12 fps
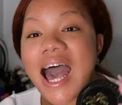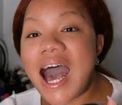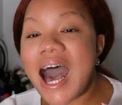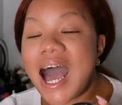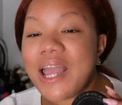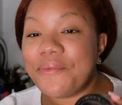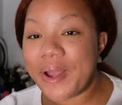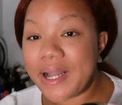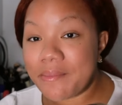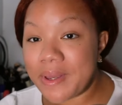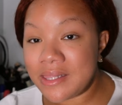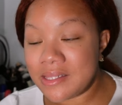I
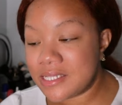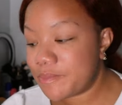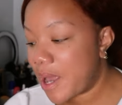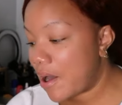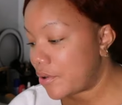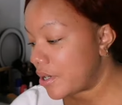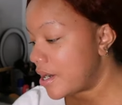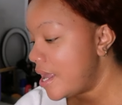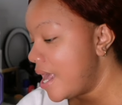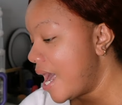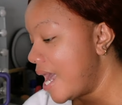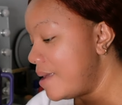recommend this powder.
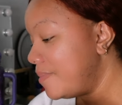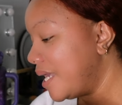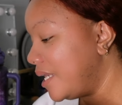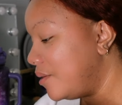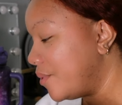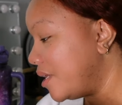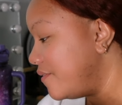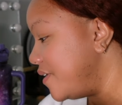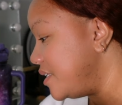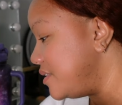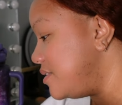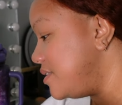I am getting rid of
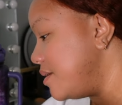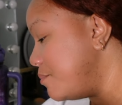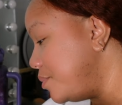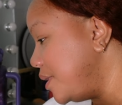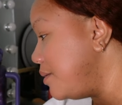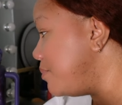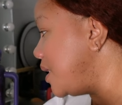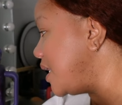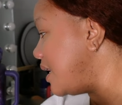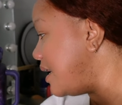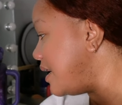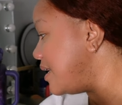it simply
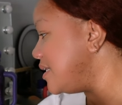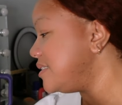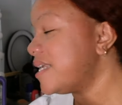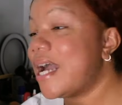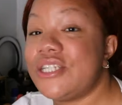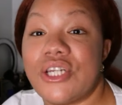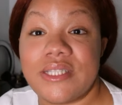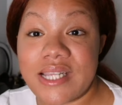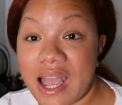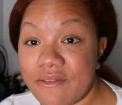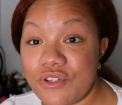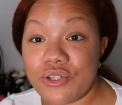because I just
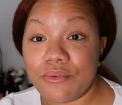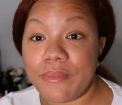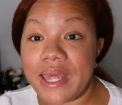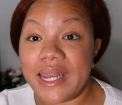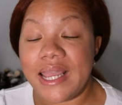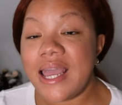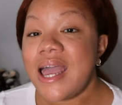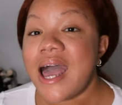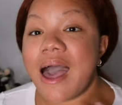have too many.